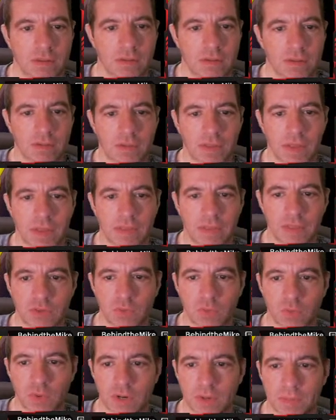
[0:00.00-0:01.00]
Okay, that's
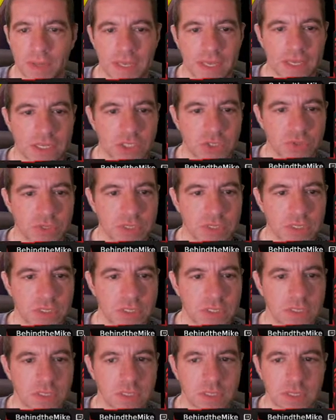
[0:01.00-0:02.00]
one of my
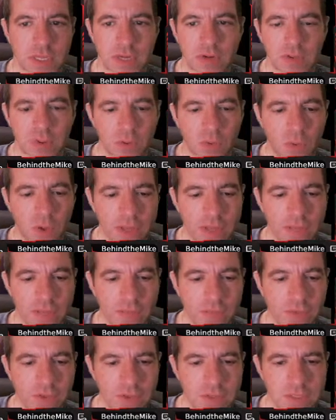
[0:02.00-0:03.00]
entries. I don't know why it
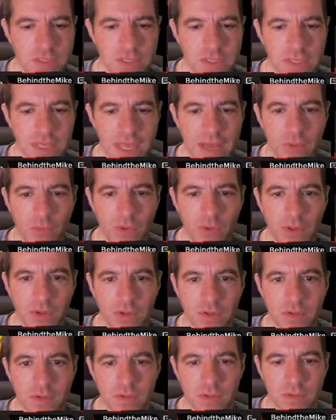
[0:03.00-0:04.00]
defaults to that one.
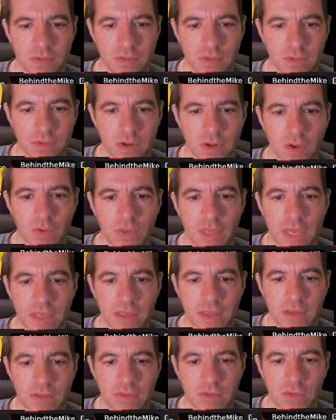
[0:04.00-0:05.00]
Oh, yeah, you
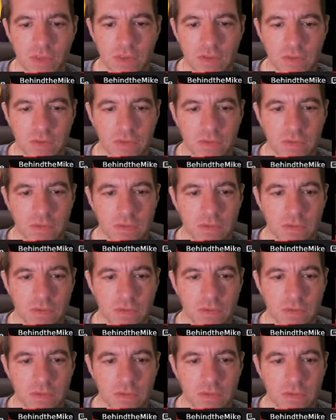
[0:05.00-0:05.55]
can do this.